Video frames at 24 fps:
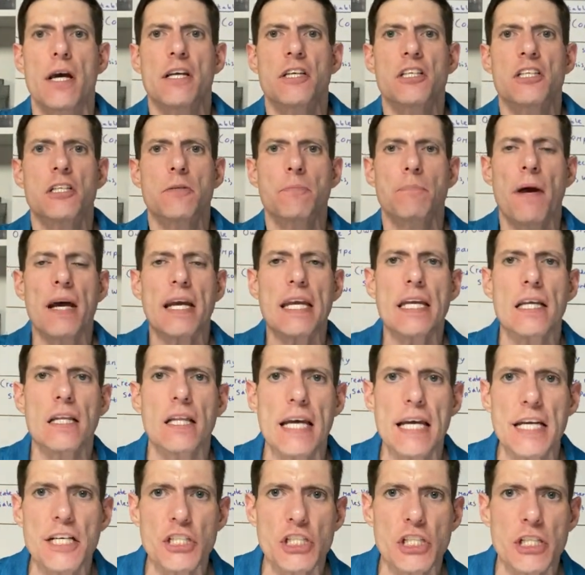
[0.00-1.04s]

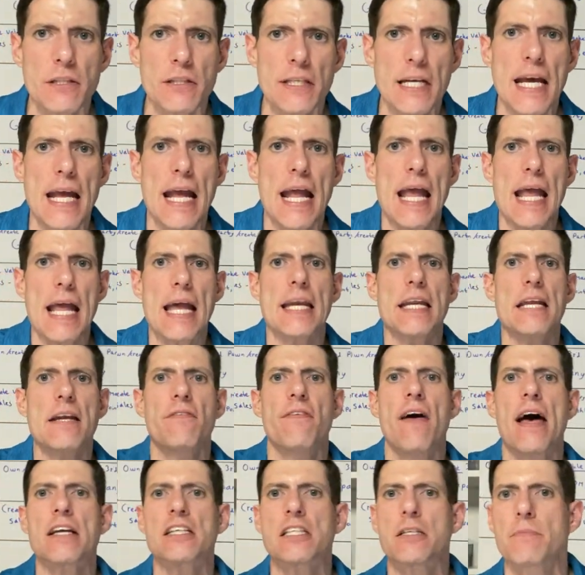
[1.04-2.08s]
speculation and
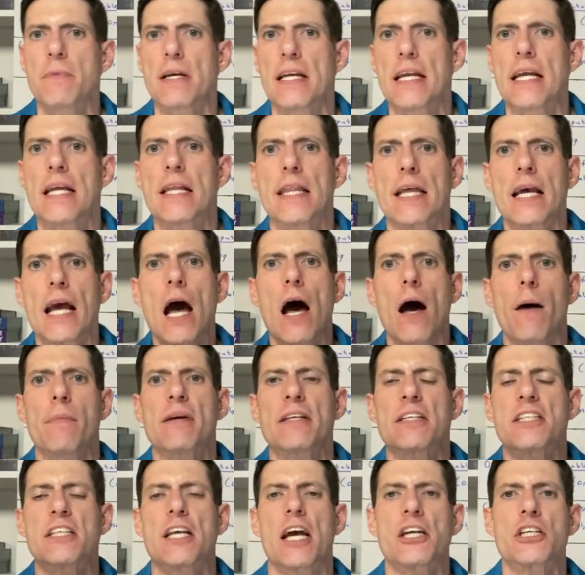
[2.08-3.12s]
investment in the
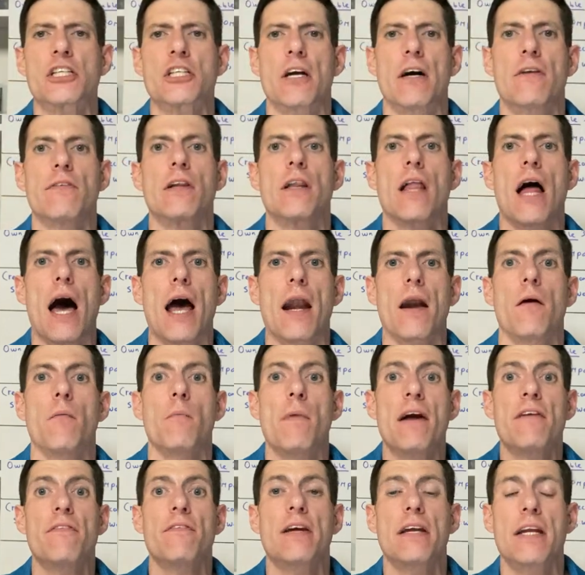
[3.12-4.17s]
comment section of a lot of
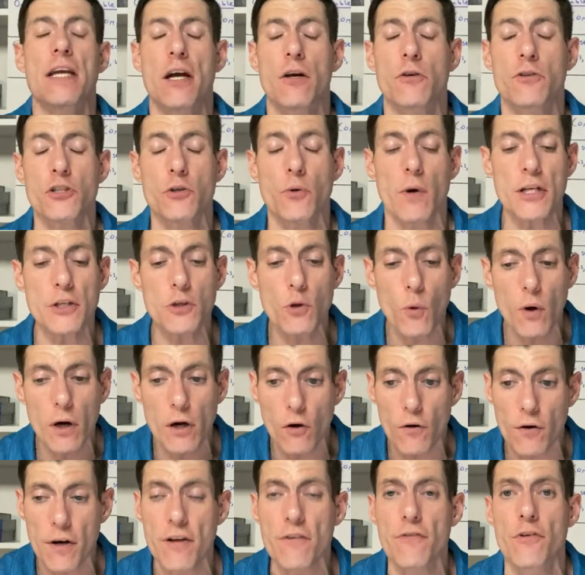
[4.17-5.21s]
my videos. So I do want
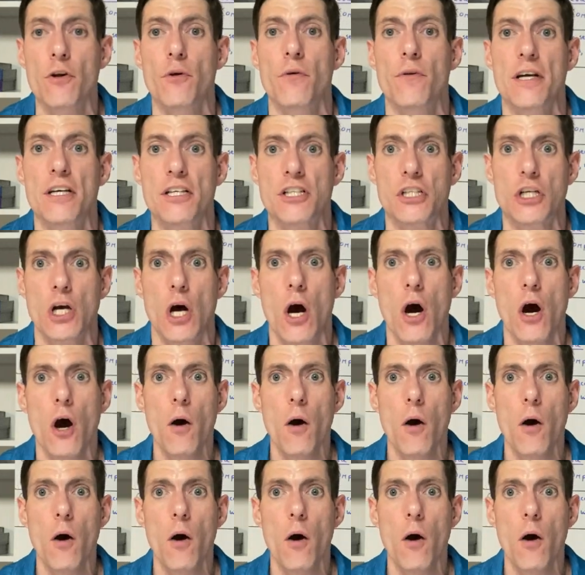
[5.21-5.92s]
to review this.